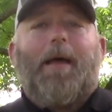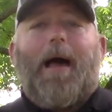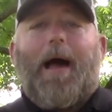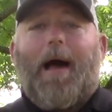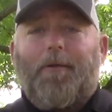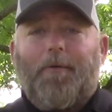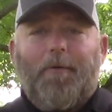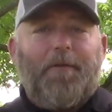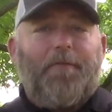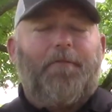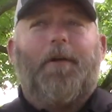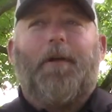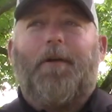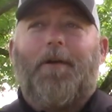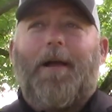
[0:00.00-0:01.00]
How do we
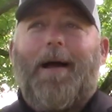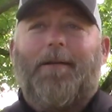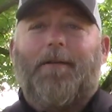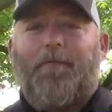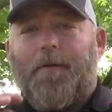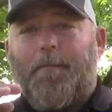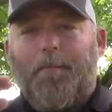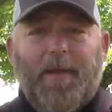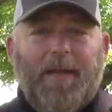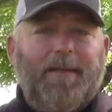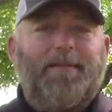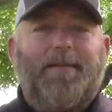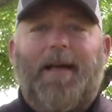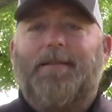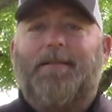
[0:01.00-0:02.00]
figure out if it
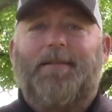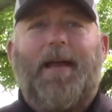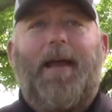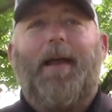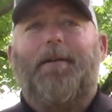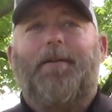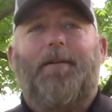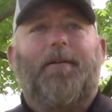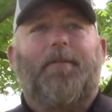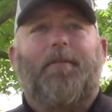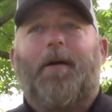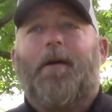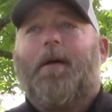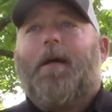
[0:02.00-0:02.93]
meets that standard of